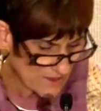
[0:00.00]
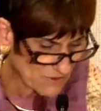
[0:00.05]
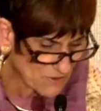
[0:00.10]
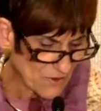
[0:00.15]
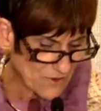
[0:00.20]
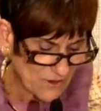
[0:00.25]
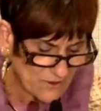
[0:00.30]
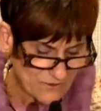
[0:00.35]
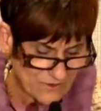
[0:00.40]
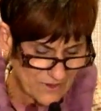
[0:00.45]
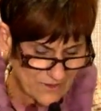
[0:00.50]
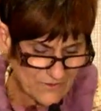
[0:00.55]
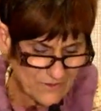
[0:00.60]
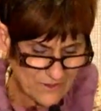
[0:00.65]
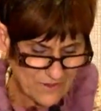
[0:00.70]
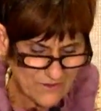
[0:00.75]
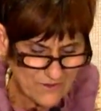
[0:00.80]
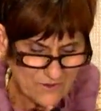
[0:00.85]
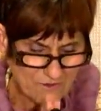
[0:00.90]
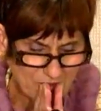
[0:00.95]
you,
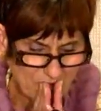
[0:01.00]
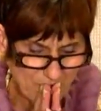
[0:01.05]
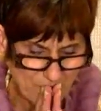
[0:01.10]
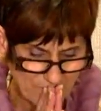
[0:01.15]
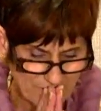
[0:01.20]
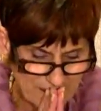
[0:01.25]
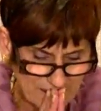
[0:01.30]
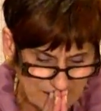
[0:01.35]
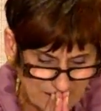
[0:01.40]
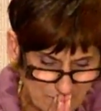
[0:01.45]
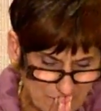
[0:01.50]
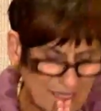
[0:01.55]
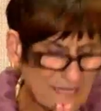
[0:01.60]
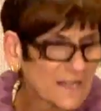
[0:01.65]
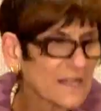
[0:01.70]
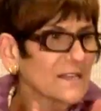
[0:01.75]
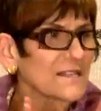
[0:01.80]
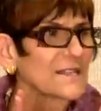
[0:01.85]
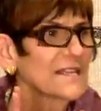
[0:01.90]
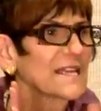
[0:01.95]
you, you know this.
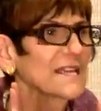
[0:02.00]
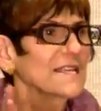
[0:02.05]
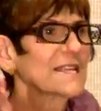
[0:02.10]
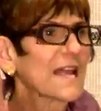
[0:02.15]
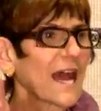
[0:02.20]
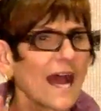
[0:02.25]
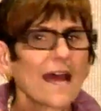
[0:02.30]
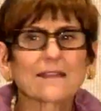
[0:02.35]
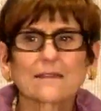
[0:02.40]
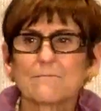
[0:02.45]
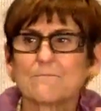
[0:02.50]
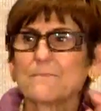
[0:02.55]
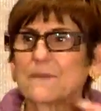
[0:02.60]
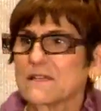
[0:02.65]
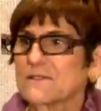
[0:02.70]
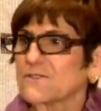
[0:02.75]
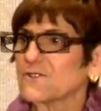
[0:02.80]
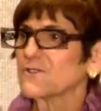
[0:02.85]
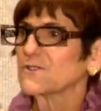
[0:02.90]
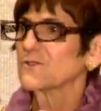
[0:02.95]
We need not
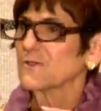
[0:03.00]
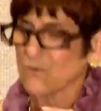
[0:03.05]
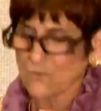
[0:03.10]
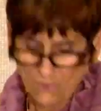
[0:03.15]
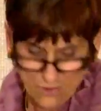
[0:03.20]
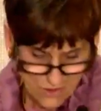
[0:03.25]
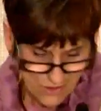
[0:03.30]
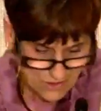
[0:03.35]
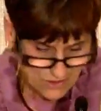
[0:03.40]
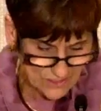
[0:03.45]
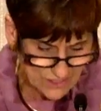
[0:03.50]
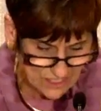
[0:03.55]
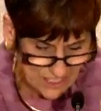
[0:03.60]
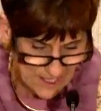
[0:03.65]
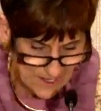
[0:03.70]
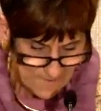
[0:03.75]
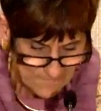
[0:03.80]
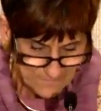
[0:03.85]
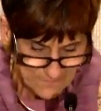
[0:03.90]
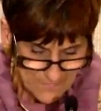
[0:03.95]
mince words
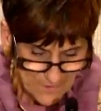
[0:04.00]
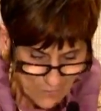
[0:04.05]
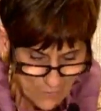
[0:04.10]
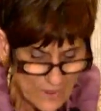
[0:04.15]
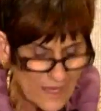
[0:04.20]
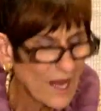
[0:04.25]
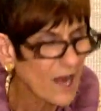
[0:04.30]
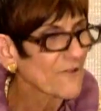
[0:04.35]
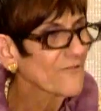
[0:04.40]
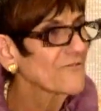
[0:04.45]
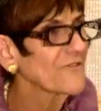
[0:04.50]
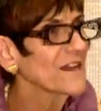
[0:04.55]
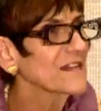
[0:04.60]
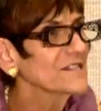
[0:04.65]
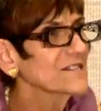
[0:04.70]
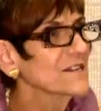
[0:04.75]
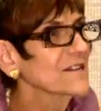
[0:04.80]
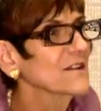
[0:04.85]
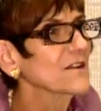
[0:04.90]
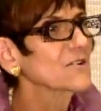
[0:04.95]
we are
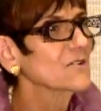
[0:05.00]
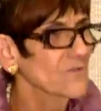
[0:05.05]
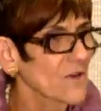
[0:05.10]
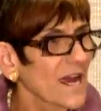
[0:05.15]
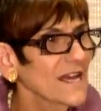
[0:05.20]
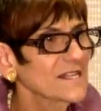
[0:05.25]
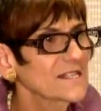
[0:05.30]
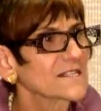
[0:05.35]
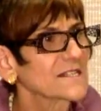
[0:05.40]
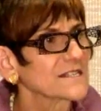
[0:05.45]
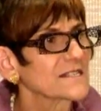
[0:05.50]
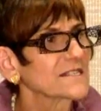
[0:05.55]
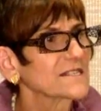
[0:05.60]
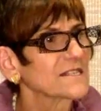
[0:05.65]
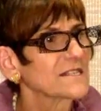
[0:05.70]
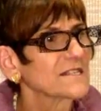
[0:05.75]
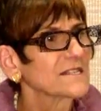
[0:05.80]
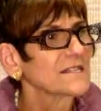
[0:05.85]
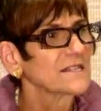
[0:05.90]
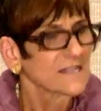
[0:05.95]
facing a
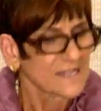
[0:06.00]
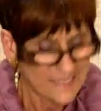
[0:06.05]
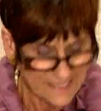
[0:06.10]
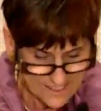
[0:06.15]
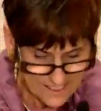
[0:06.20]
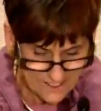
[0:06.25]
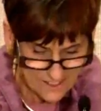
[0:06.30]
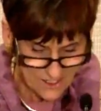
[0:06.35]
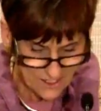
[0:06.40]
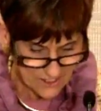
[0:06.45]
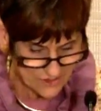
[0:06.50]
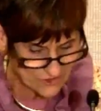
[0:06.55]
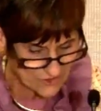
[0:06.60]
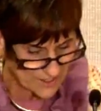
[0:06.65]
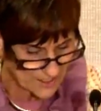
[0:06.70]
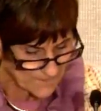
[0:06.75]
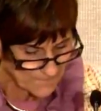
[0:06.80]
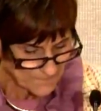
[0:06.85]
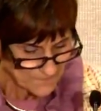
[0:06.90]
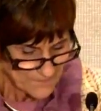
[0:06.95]
crisis in this
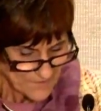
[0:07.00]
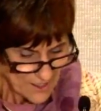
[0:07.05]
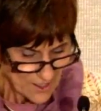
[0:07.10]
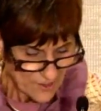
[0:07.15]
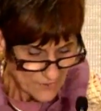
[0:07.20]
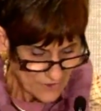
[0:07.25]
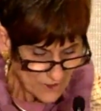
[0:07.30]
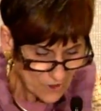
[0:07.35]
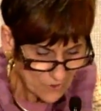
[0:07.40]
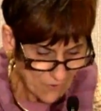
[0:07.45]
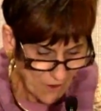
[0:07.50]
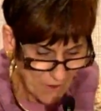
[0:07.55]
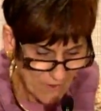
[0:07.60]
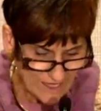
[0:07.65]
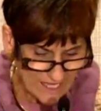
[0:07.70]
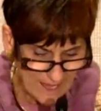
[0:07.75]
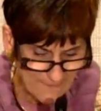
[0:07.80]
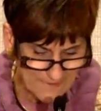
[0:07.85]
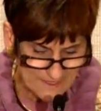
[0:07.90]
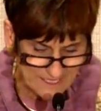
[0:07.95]
country. The growing